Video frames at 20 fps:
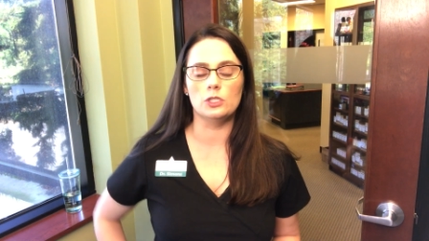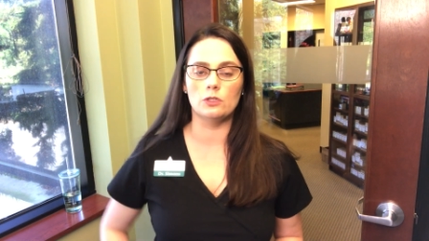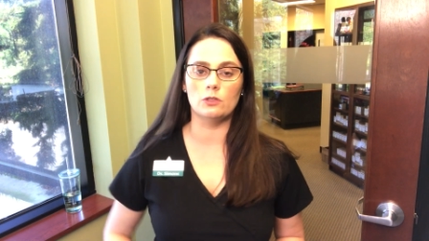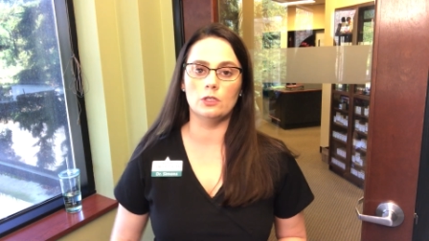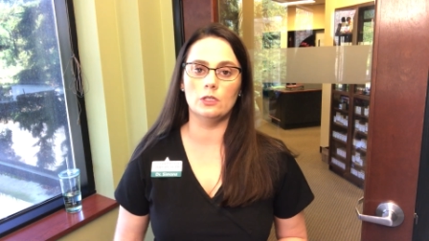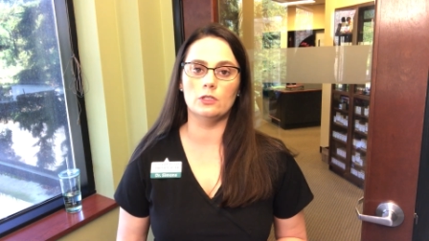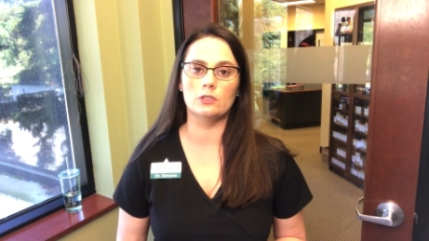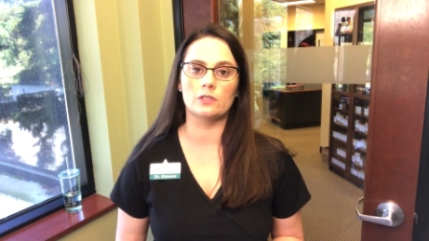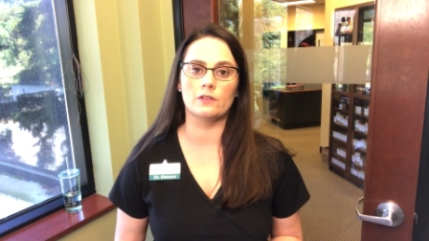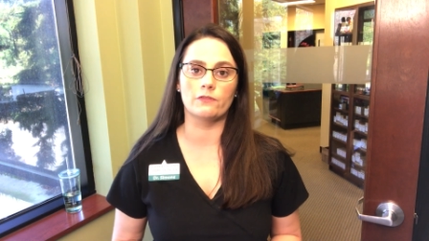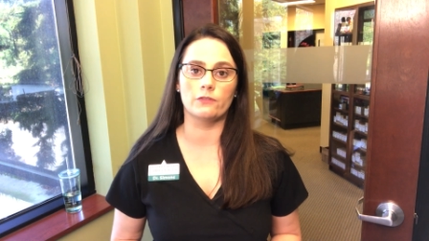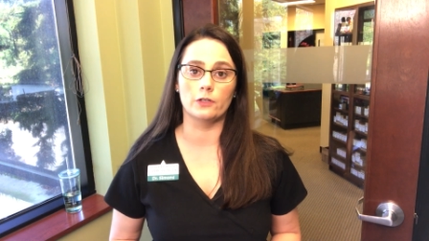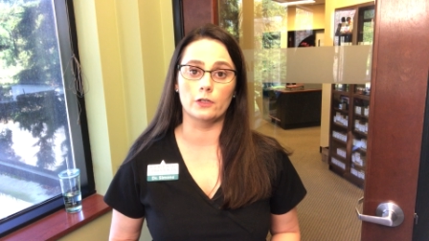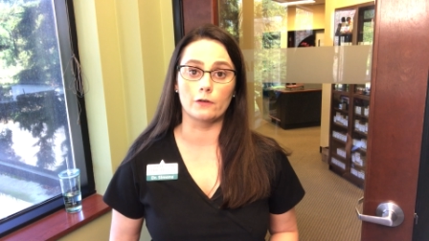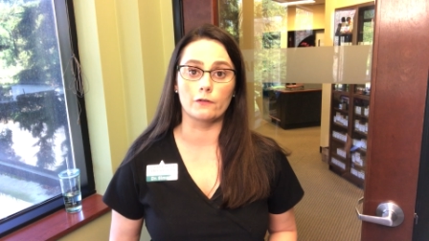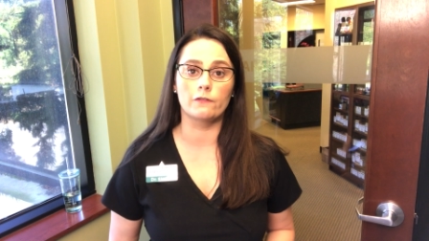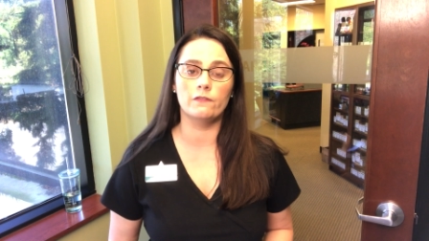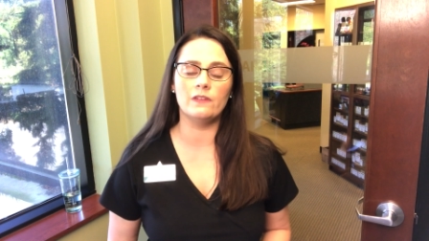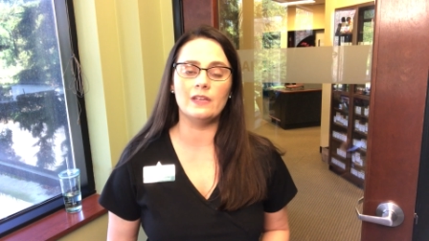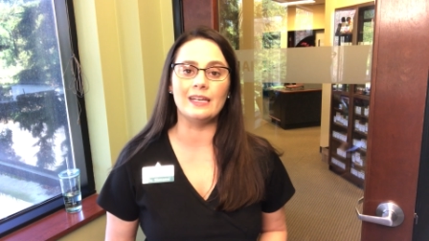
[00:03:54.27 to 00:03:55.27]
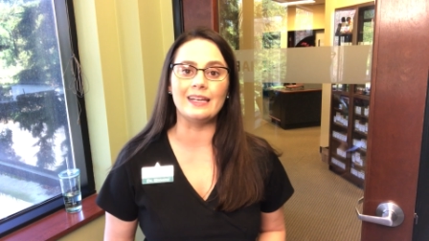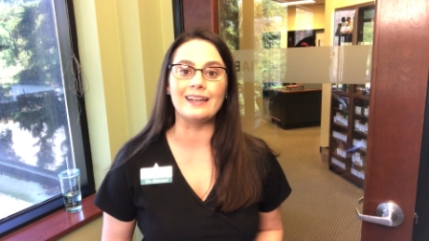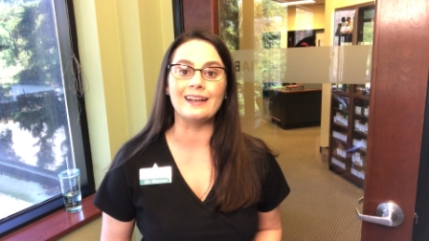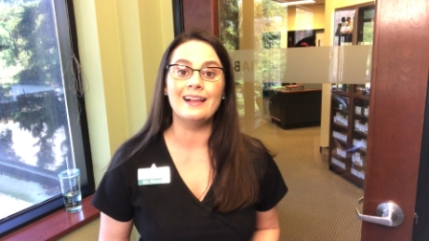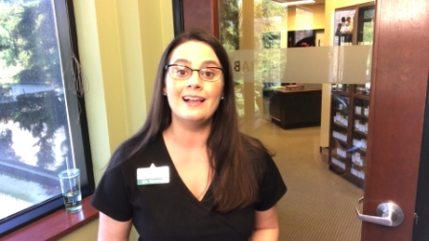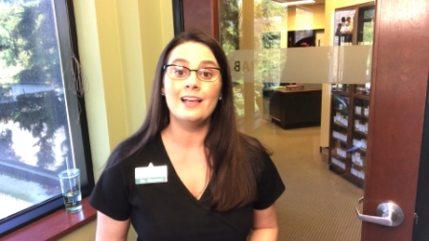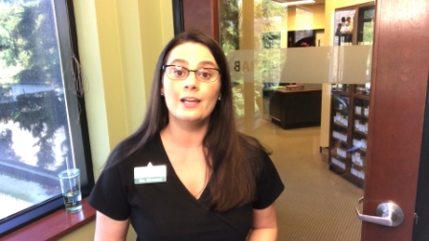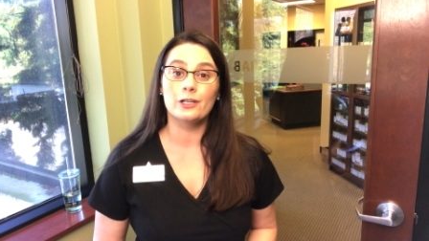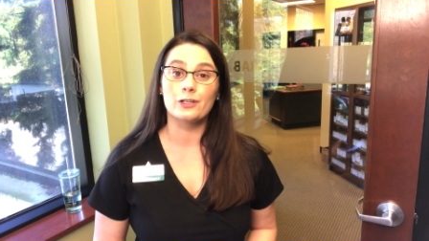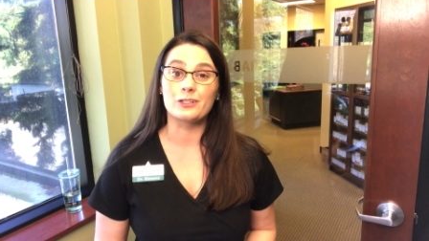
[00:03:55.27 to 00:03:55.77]
You can use it for your feet,
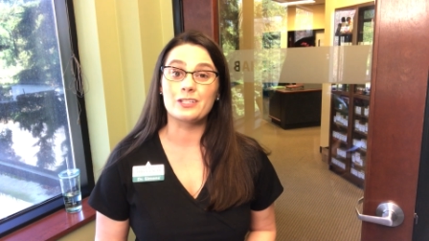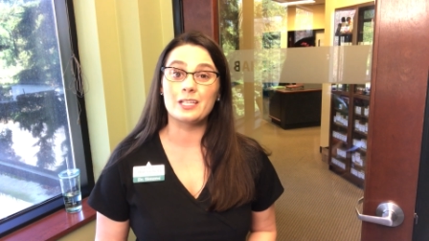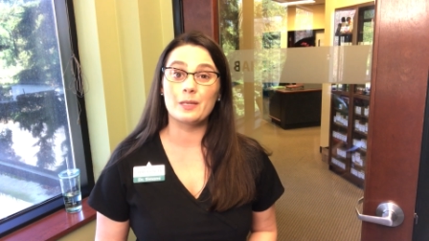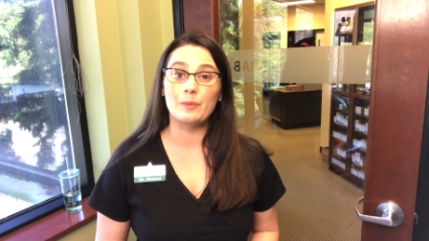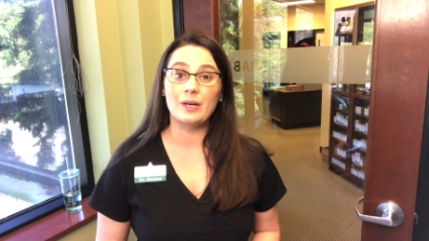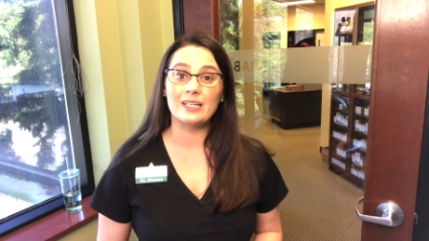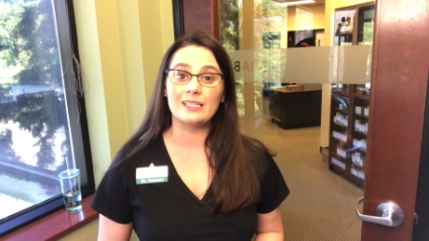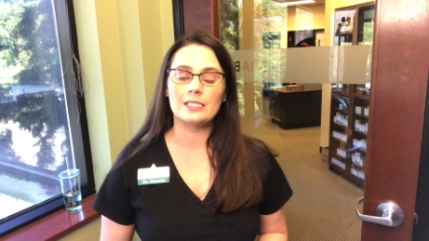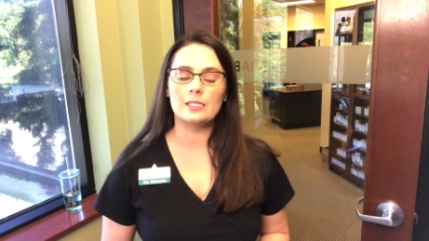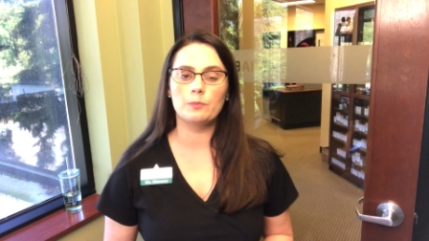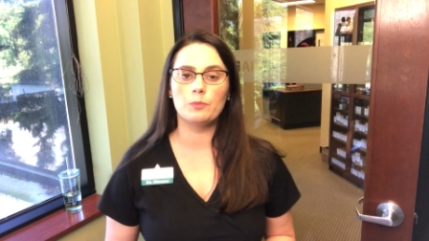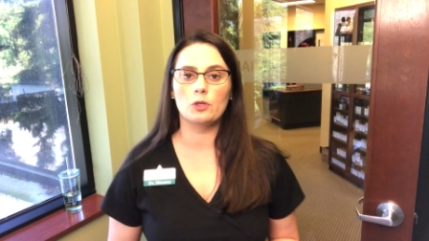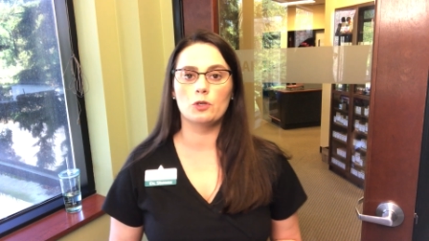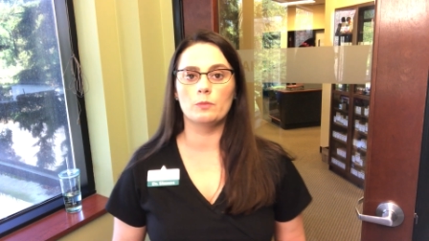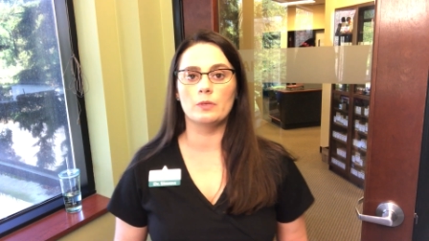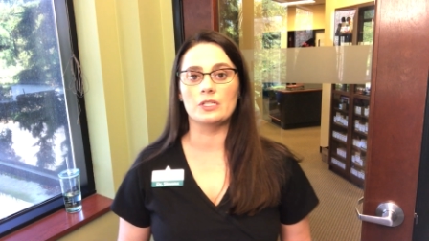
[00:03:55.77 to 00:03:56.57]
your suboccipital